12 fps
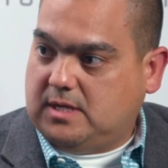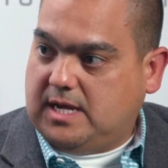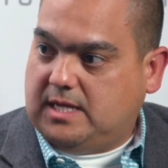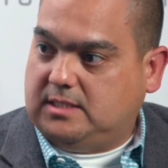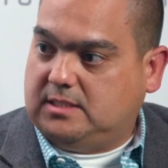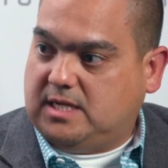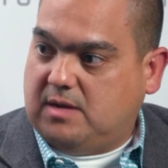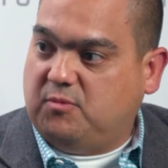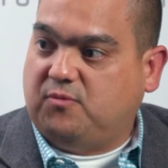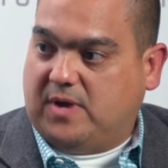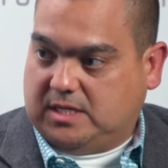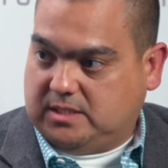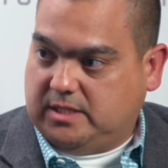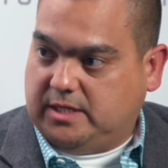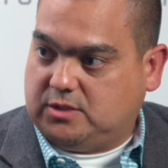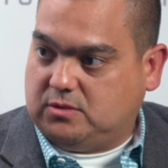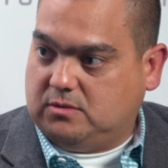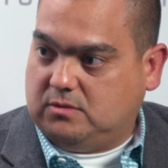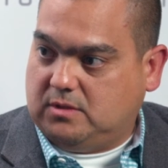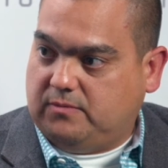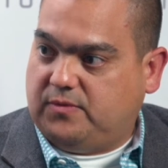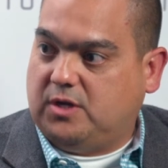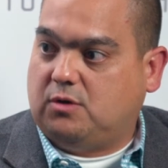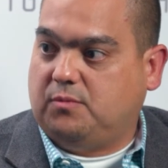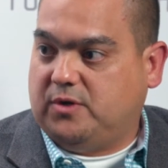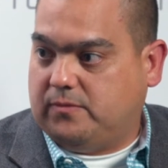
at the time of vaccination, if they're